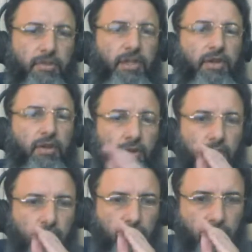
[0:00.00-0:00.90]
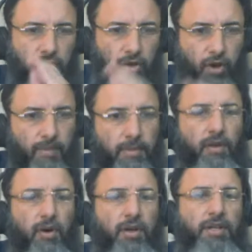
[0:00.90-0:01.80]
The
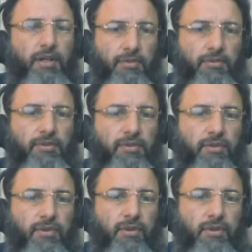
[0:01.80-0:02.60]
normal audience